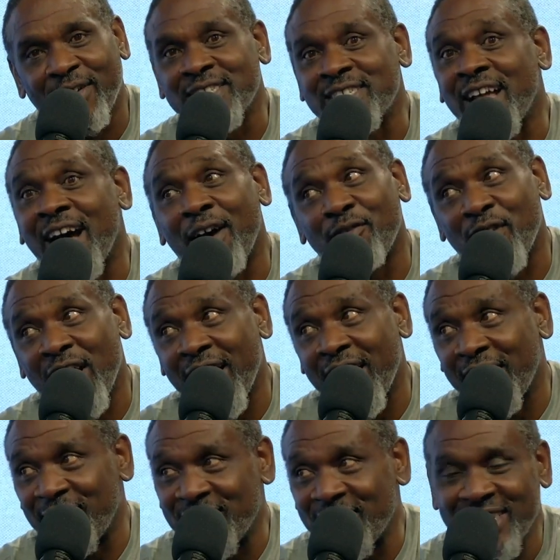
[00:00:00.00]
It's not
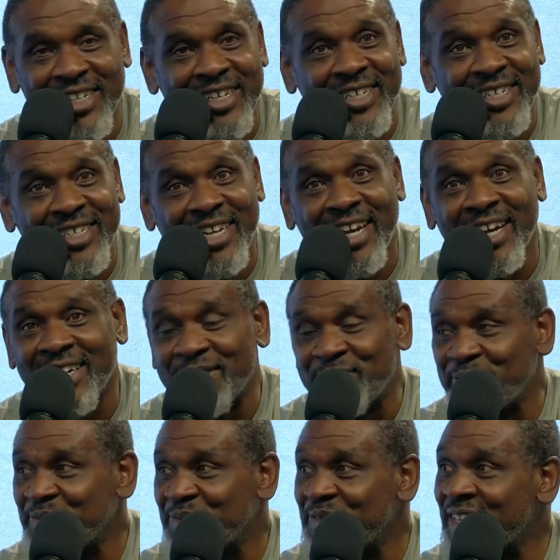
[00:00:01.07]
Viagra. Yeah.
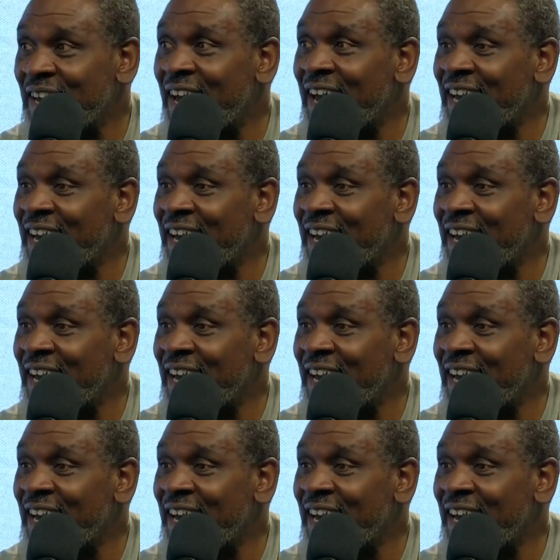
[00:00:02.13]
All right.